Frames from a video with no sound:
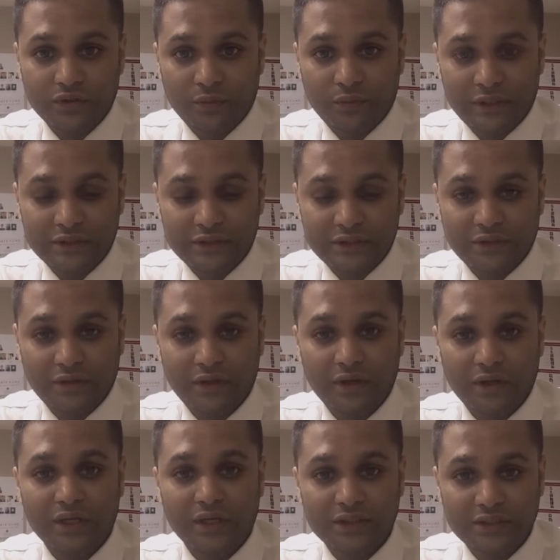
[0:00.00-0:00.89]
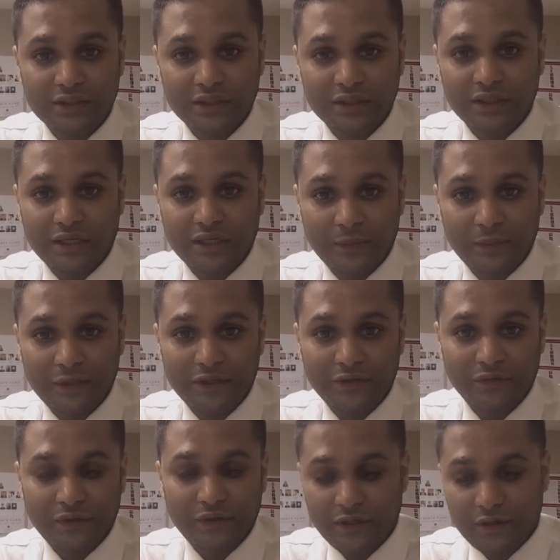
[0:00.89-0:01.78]
You must see
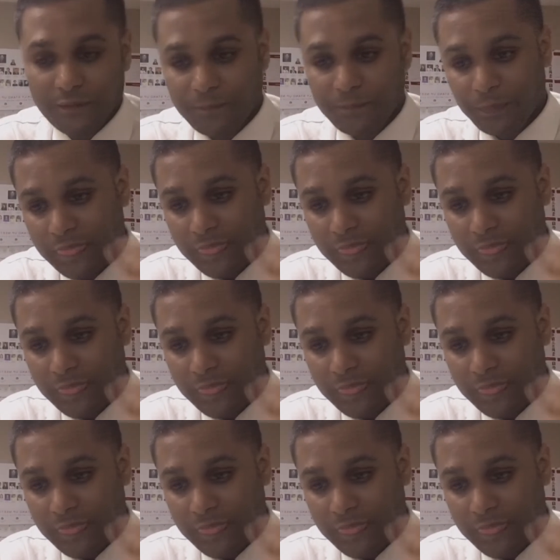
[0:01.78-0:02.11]
complete video.